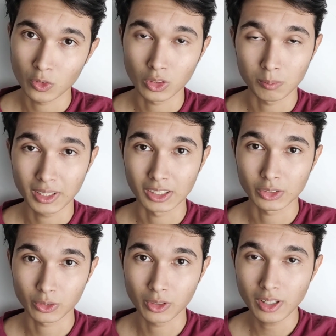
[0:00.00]
Google Play
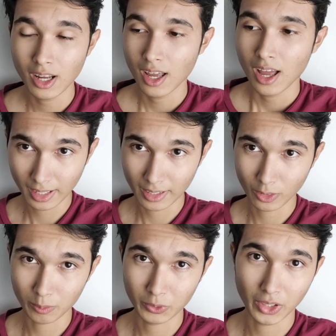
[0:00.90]
Store. And
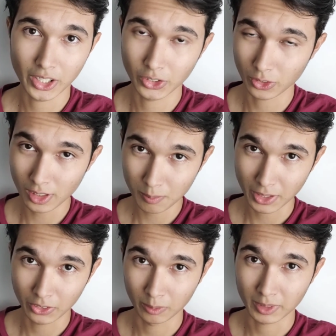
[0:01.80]
I hope you enjoyed
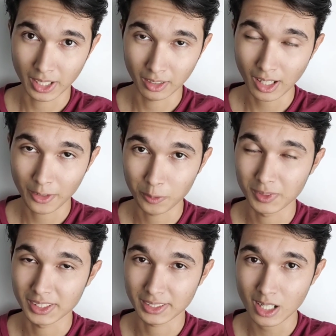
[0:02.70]
my YouTube channel. I
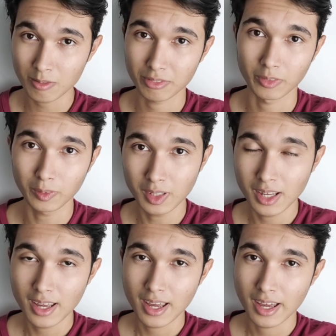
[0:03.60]
hope this is helpful.
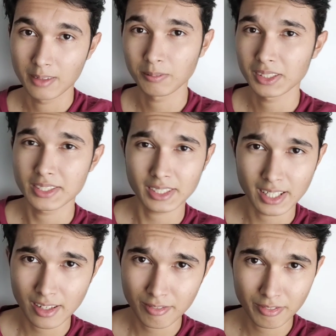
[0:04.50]
And please
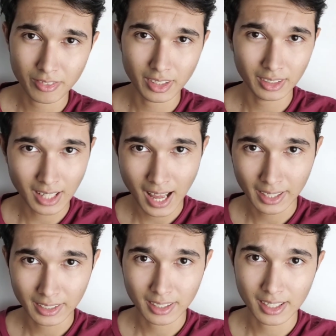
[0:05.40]
give a
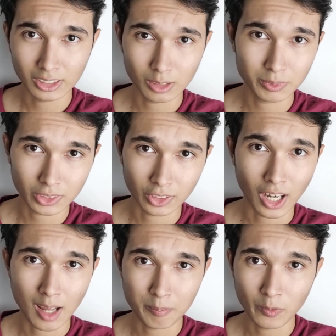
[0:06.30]
like and
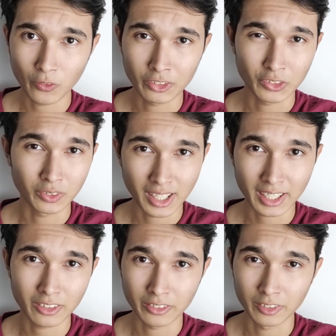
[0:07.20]
subscribe. Whether you
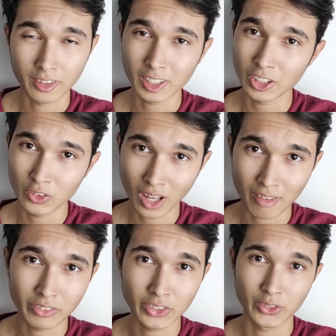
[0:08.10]
like it or not, you
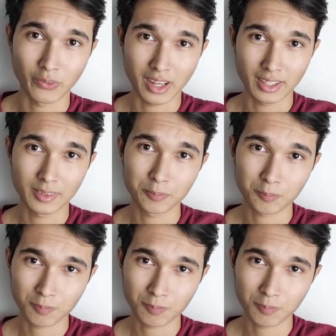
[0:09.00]
have to do it.